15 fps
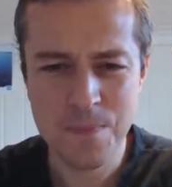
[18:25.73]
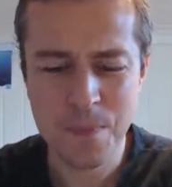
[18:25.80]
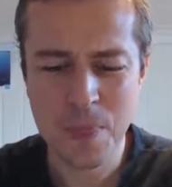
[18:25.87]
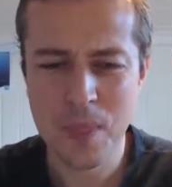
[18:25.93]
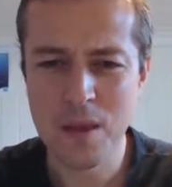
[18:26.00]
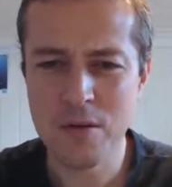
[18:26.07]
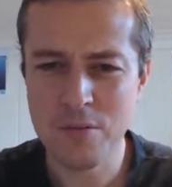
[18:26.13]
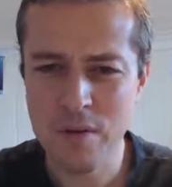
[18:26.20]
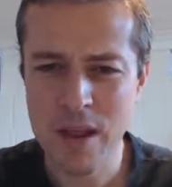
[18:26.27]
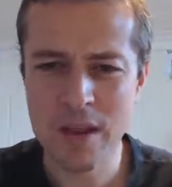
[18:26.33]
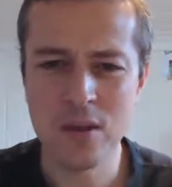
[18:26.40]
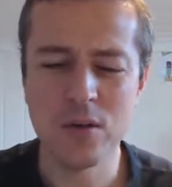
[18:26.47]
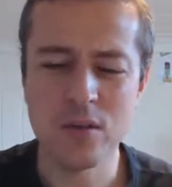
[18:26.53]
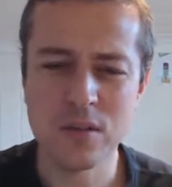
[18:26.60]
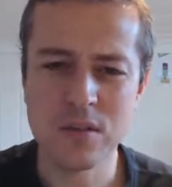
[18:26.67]

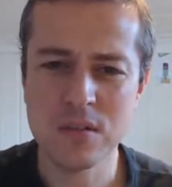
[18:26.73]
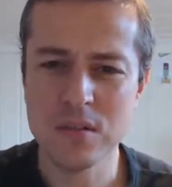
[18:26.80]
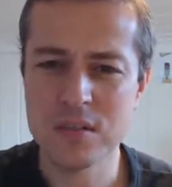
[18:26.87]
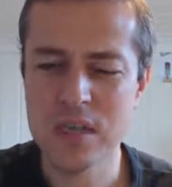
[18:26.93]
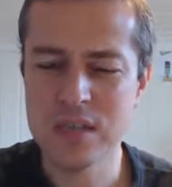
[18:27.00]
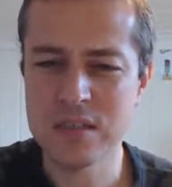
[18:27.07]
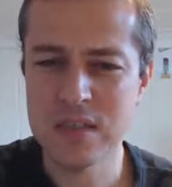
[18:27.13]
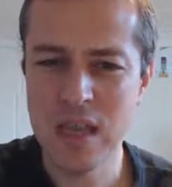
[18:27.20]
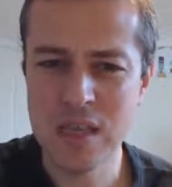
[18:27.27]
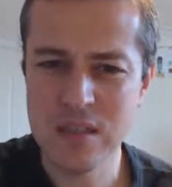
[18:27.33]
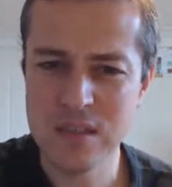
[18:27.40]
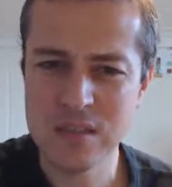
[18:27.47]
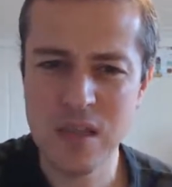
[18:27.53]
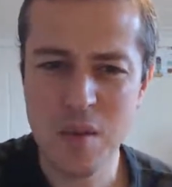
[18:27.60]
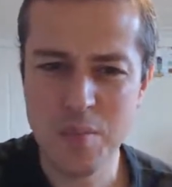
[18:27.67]
records. They say it's
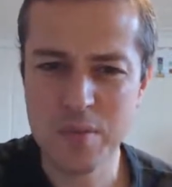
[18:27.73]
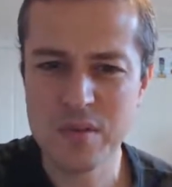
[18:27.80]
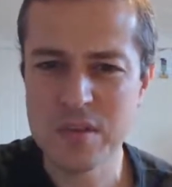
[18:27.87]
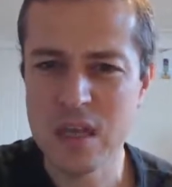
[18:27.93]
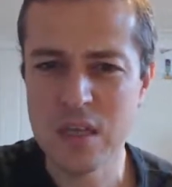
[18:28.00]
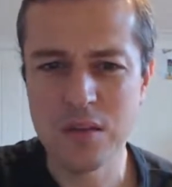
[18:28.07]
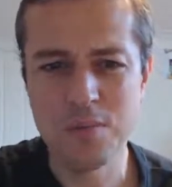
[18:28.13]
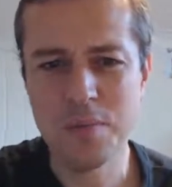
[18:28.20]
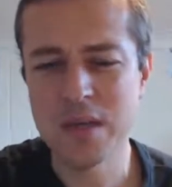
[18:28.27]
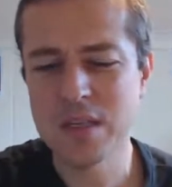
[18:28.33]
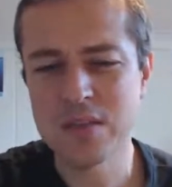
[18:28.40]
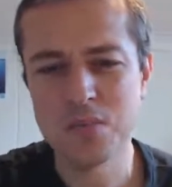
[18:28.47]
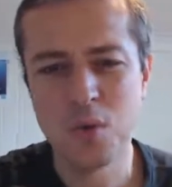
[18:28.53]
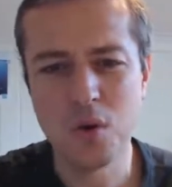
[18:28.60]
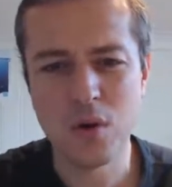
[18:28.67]
10%, but it's
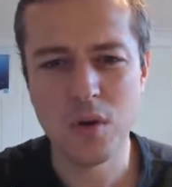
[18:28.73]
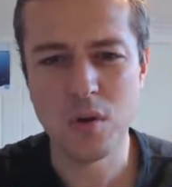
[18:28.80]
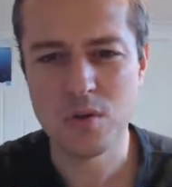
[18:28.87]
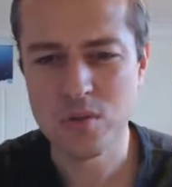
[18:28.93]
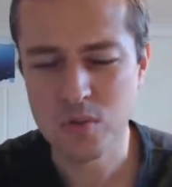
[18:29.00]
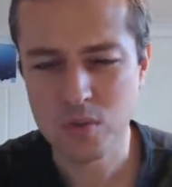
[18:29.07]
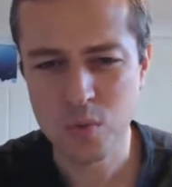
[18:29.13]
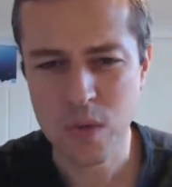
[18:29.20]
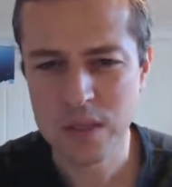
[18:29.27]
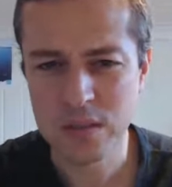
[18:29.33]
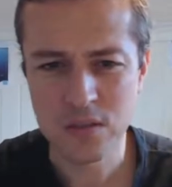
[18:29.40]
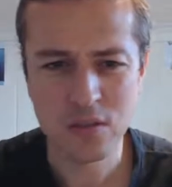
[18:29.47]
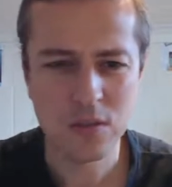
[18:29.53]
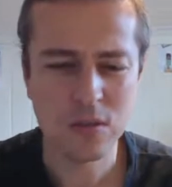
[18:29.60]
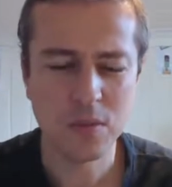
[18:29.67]
more close to
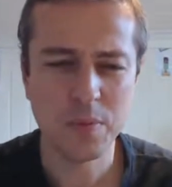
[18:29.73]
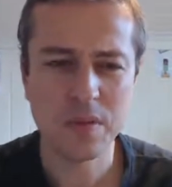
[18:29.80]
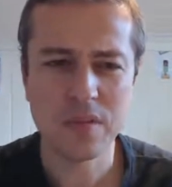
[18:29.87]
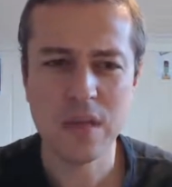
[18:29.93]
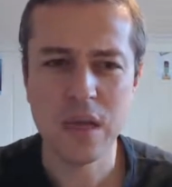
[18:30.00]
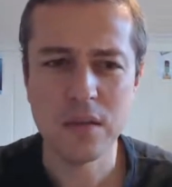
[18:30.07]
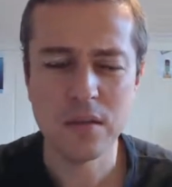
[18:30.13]
20-30%.